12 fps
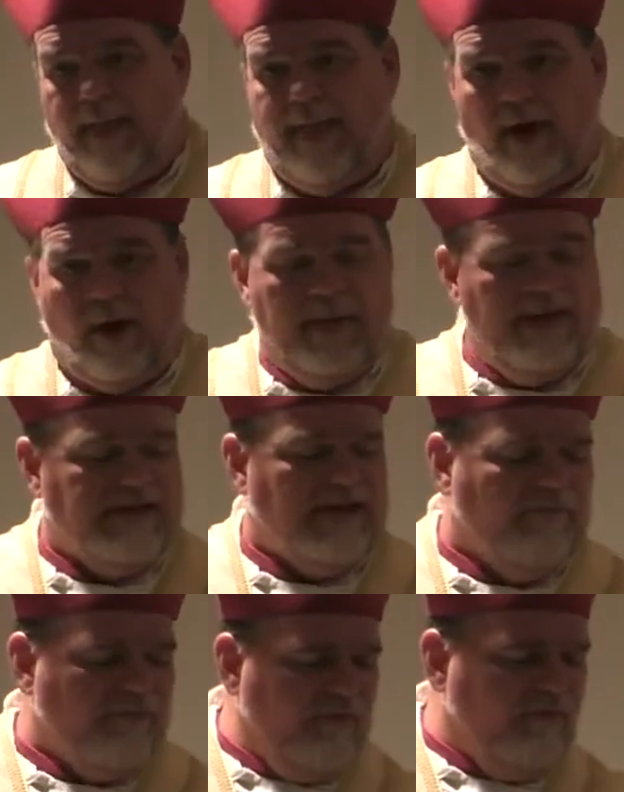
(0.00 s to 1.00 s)
The only
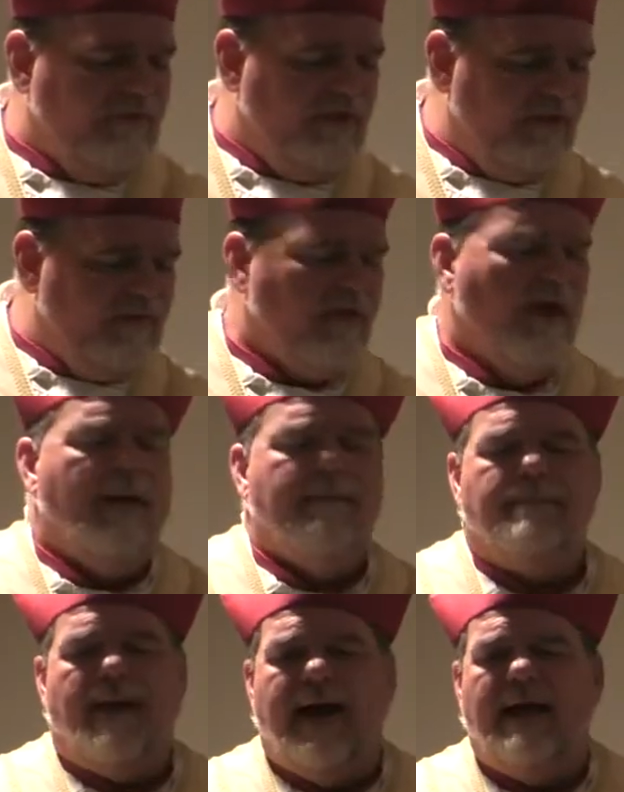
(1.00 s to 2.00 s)
difference is
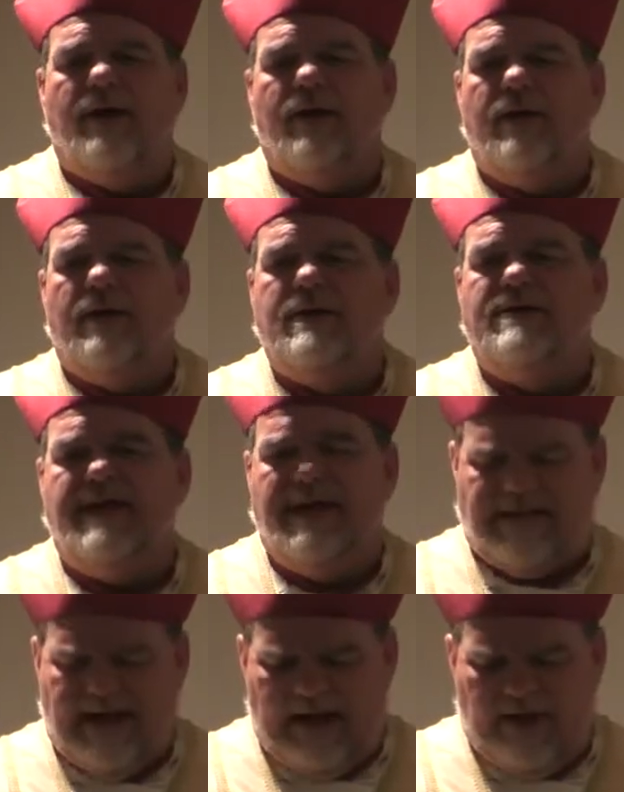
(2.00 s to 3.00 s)
minor
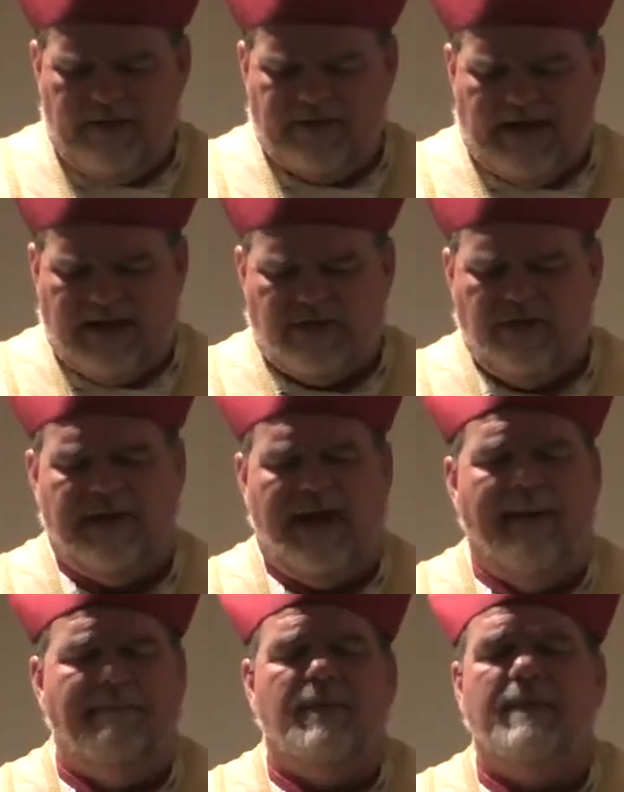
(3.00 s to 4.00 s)
details as to the
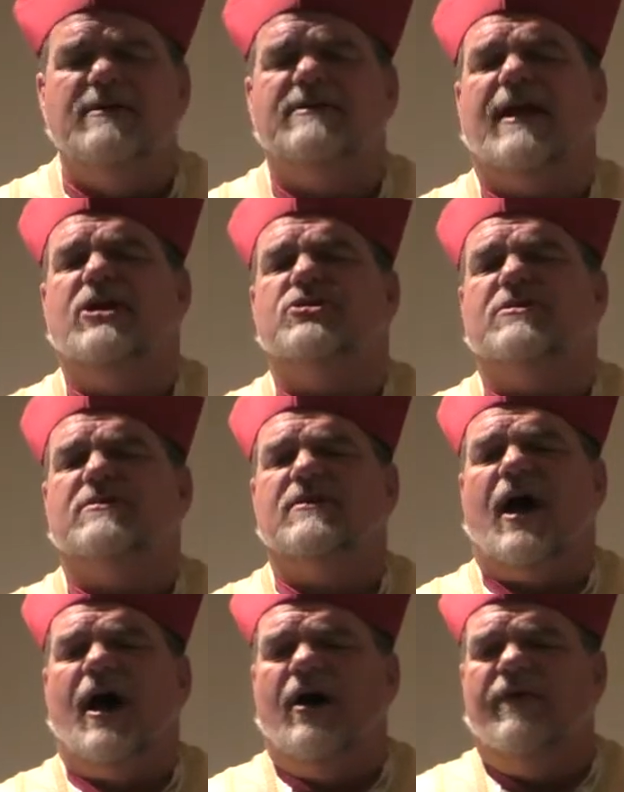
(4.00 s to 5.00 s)

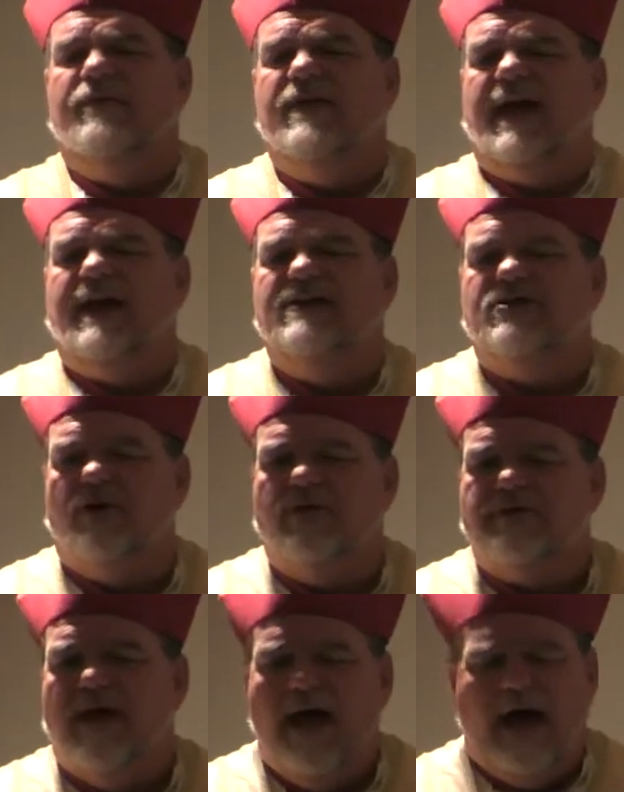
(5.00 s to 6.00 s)
implementation of the
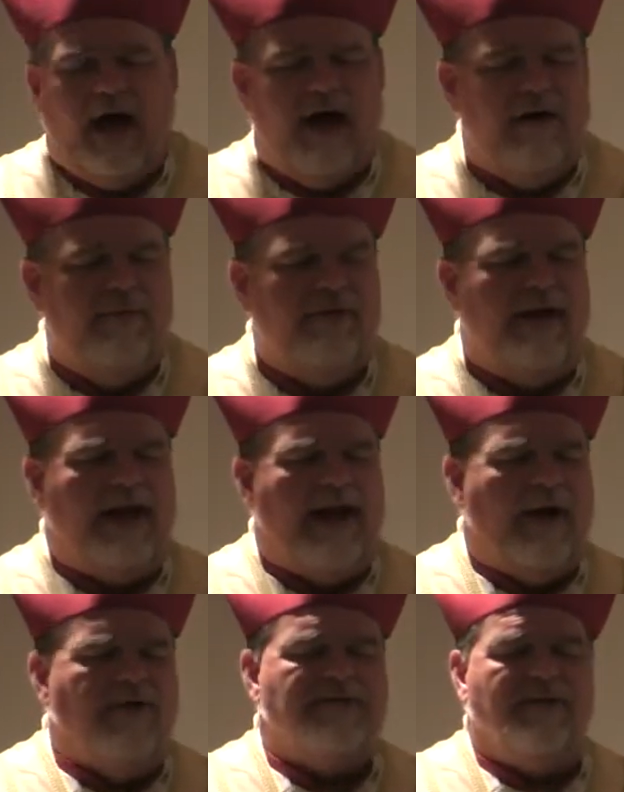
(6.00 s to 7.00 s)
indult, of the
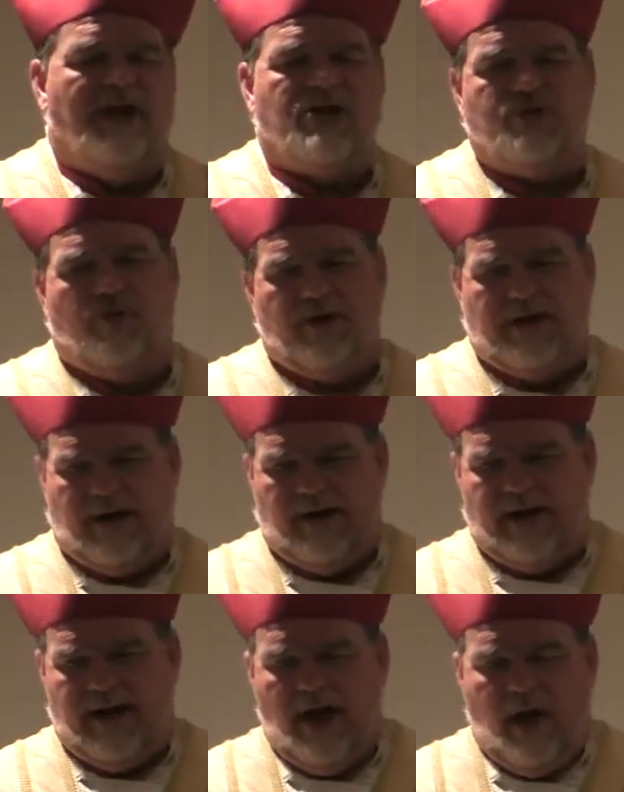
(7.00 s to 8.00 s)
allowance of the
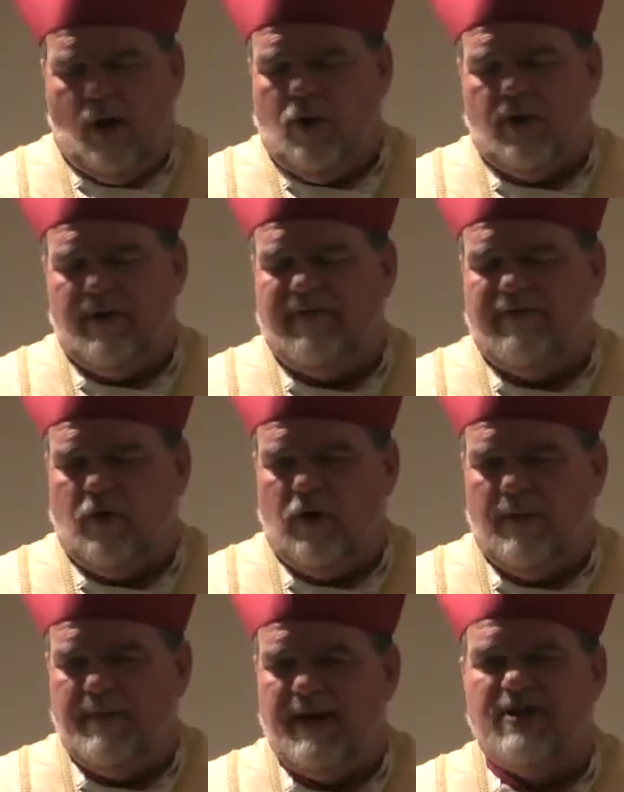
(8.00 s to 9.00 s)
extraordinary, or the
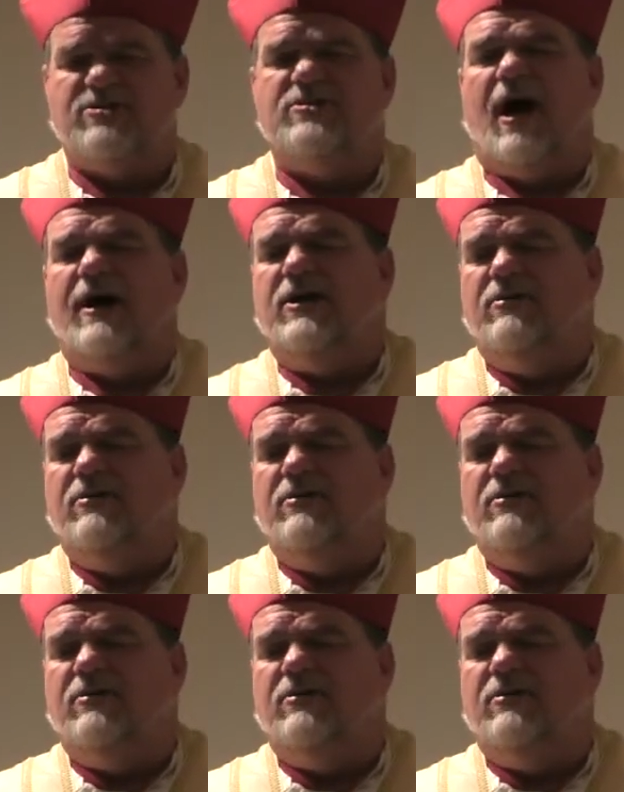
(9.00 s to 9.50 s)
form that is not